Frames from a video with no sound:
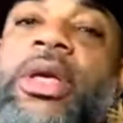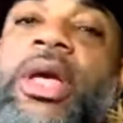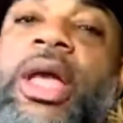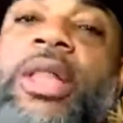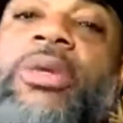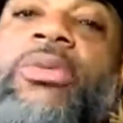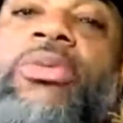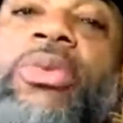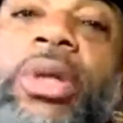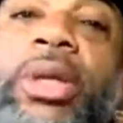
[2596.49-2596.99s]

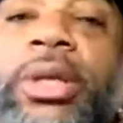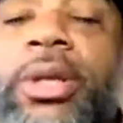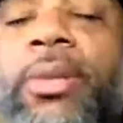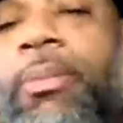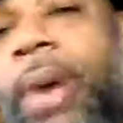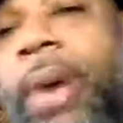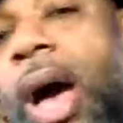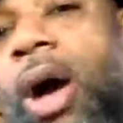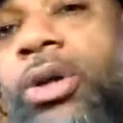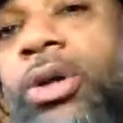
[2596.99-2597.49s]
And really the
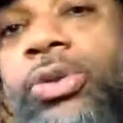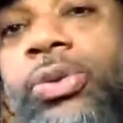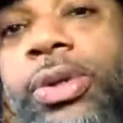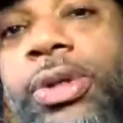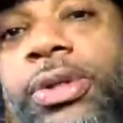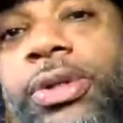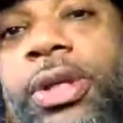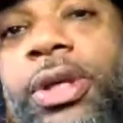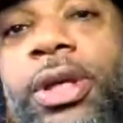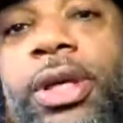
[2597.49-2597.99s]

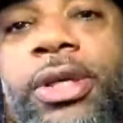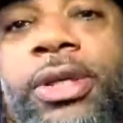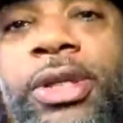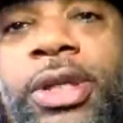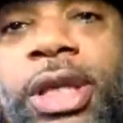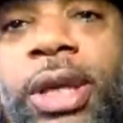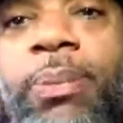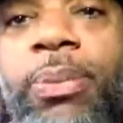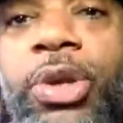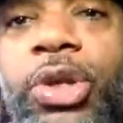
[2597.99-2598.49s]
boundaries is
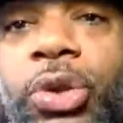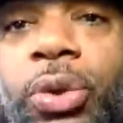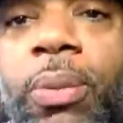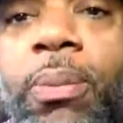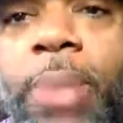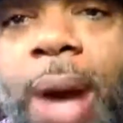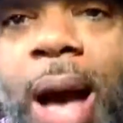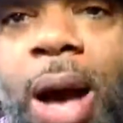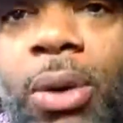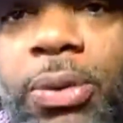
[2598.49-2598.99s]
keeping you
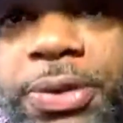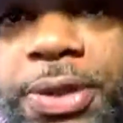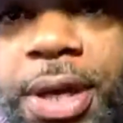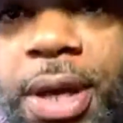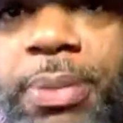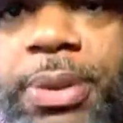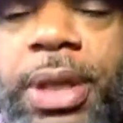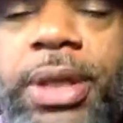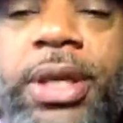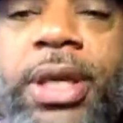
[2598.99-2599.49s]
bound
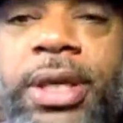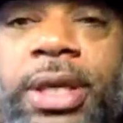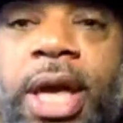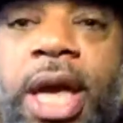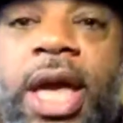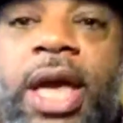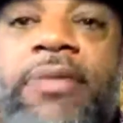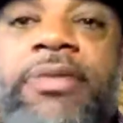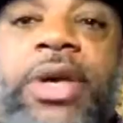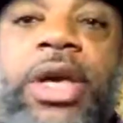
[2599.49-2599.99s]
up in a
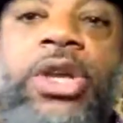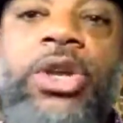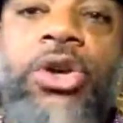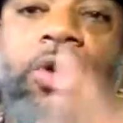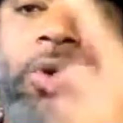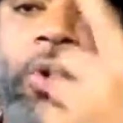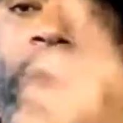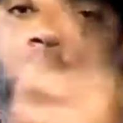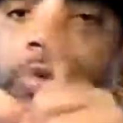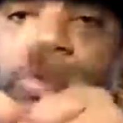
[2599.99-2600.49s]
cave, and it
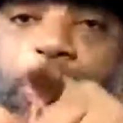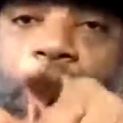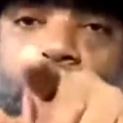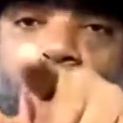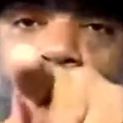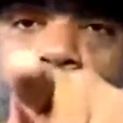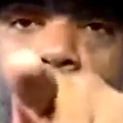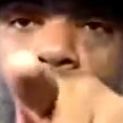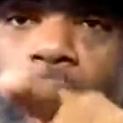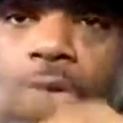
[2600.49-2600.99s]
causing the
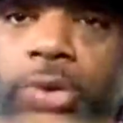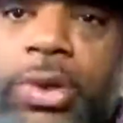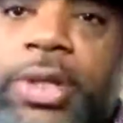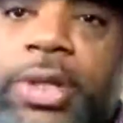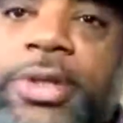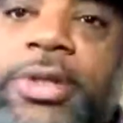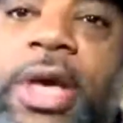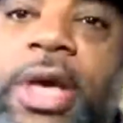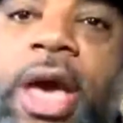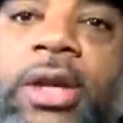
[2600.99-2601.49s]
water
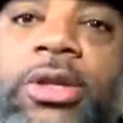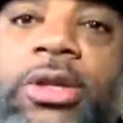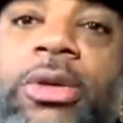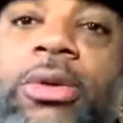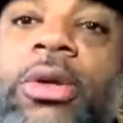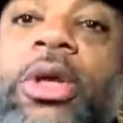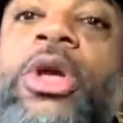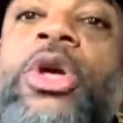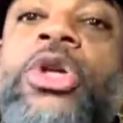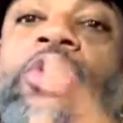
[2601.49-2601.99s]
inside of you
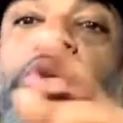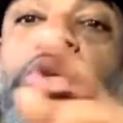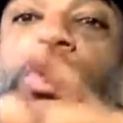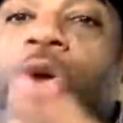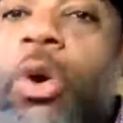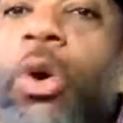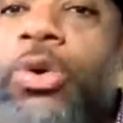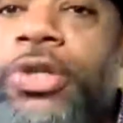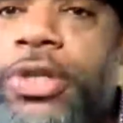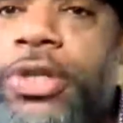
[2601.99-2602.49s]
to
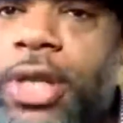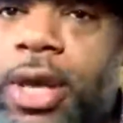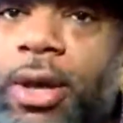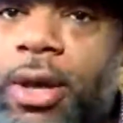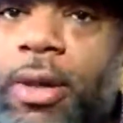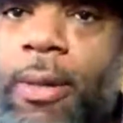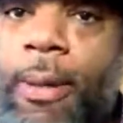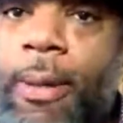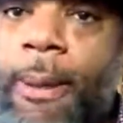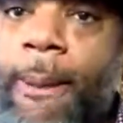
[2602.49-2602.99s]
go
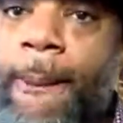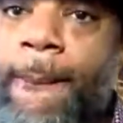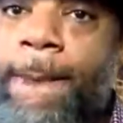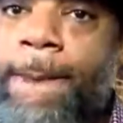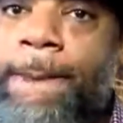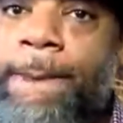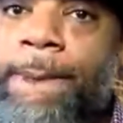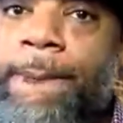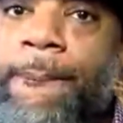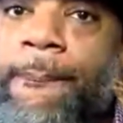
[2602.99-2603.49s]
stale.
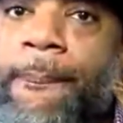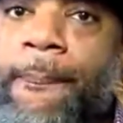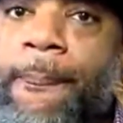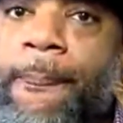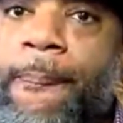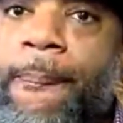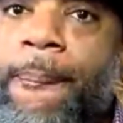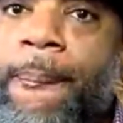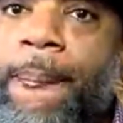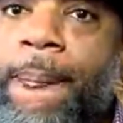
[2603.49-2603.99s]

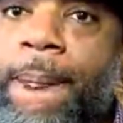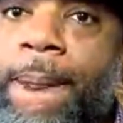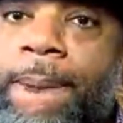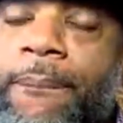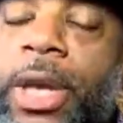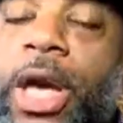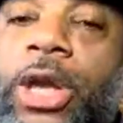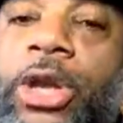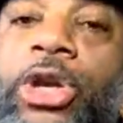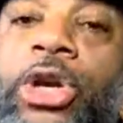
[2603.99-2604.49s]

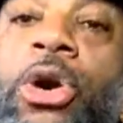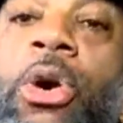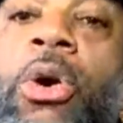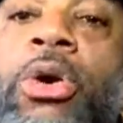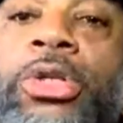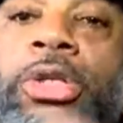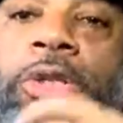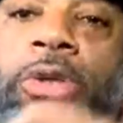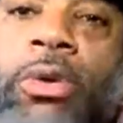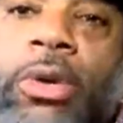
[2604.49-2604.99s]
And it
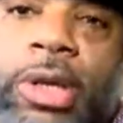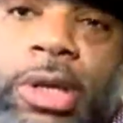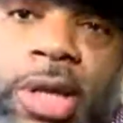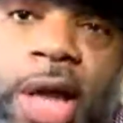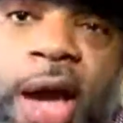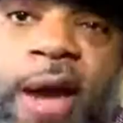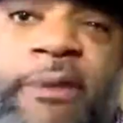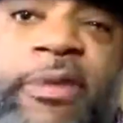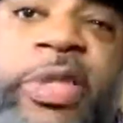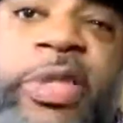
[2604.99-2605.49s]
causing your
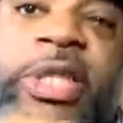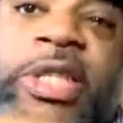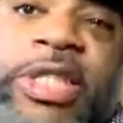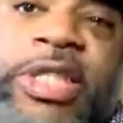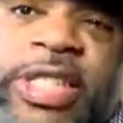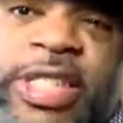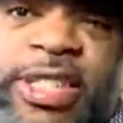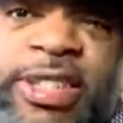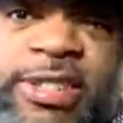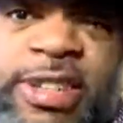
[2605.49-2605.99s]
life to
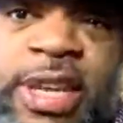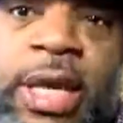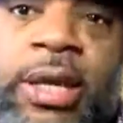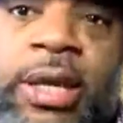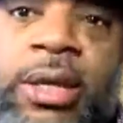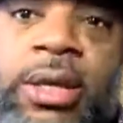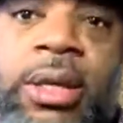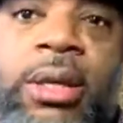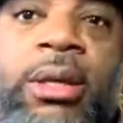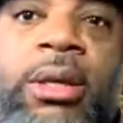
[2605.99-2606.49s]

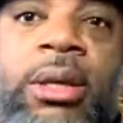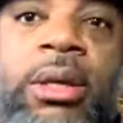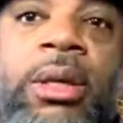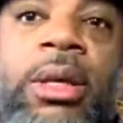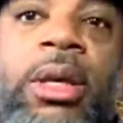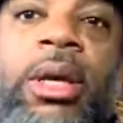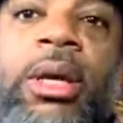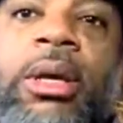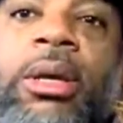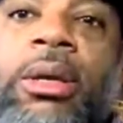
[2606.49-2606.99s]
stink.
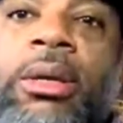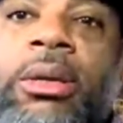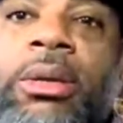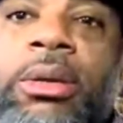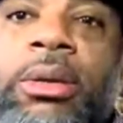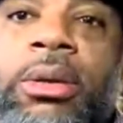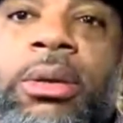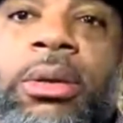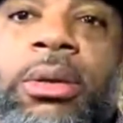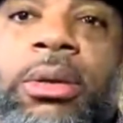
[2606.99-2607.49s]

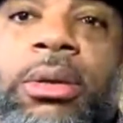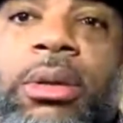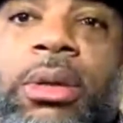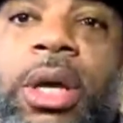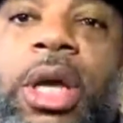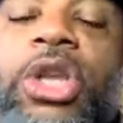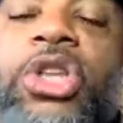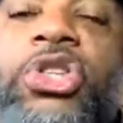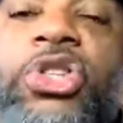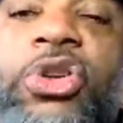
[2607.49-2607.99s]

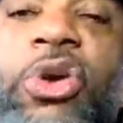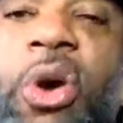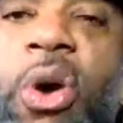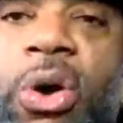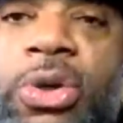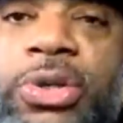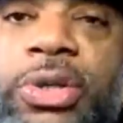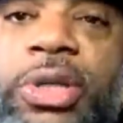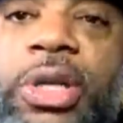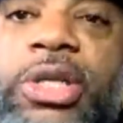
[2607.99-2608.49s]
And it's
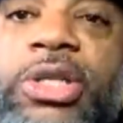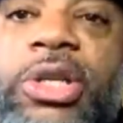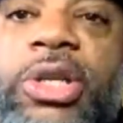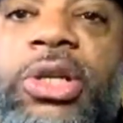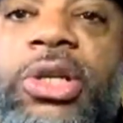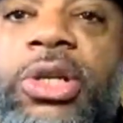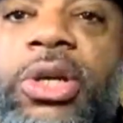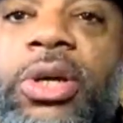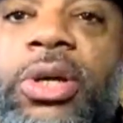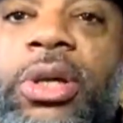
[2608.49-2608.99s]
causing it to
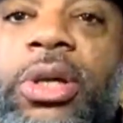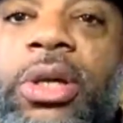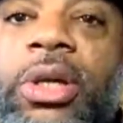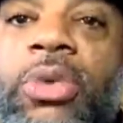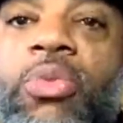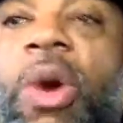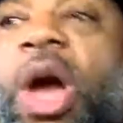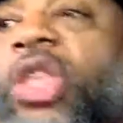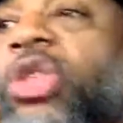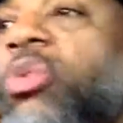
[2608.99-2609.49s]
look,
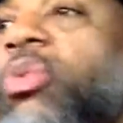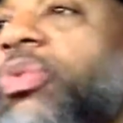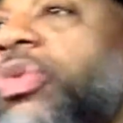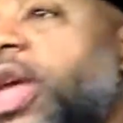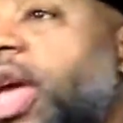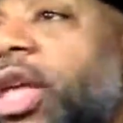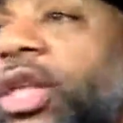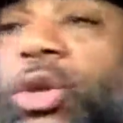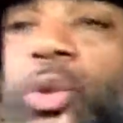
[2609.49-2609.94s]
while you think